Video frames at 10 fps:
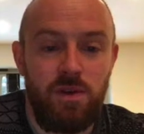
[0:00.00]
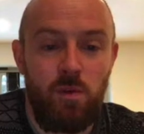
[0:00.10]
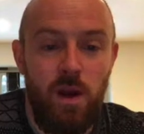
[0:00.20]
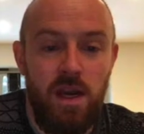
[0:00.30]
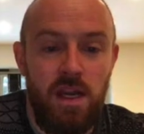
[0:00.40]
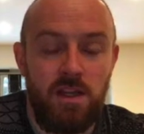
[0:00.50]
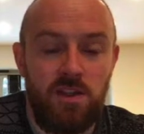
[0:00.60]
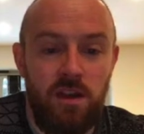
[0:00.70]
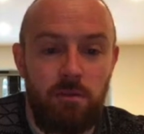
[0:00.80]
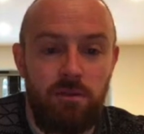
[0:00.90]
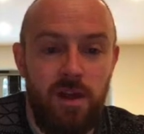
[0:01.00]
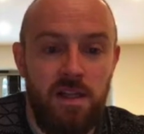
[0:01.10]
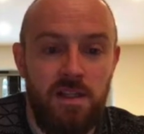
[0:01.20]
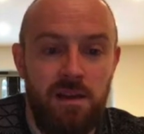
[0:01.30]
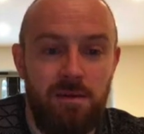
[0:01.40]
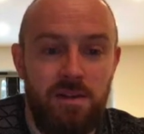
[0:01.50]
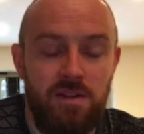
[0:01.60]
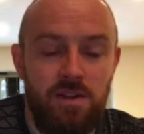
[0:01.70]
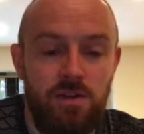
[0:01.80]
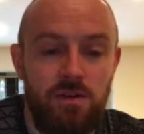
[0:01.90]
when each type of enzyme
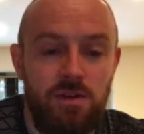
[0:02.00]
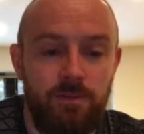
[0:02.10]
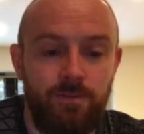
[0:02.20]
is used?